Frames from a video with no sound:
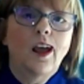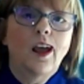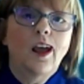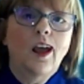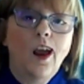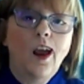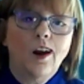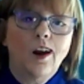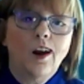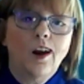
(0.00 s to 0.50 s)

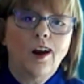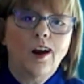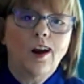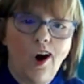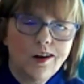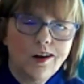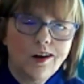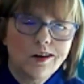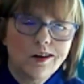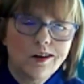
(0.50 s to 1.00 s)
and
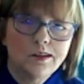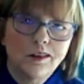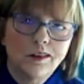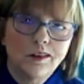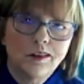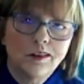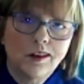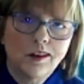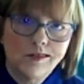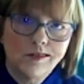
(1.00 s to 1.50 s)
Cardinal
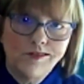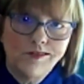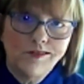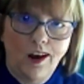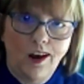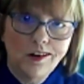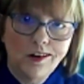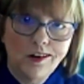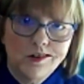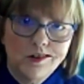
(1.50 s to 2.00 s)

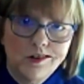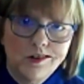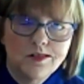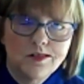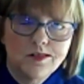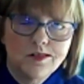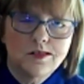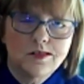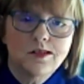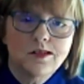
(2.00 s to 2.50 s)

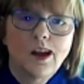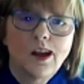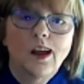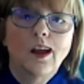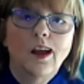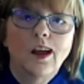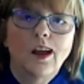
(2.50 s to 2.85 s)
Innovations